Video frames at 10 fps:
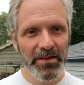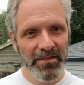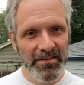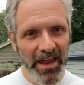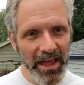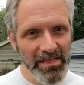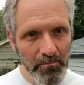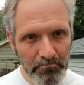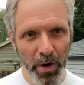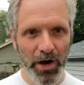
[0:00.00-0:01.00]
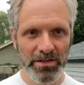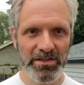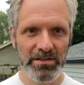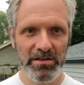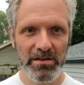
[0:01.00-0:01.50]
Today, the
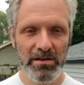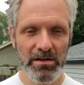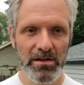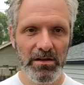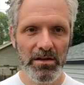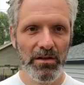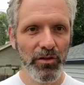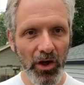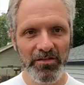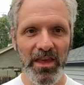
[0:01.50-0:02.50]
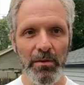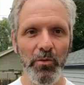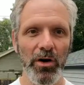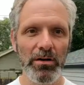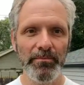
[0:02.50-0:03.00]
Bucks lost Game
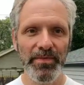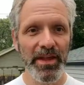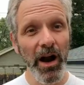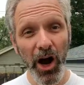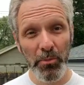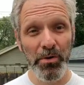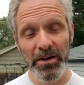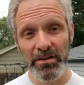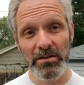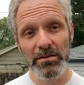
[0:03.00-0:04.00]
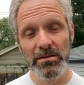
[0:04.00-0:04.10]
1 in a heartbreaker,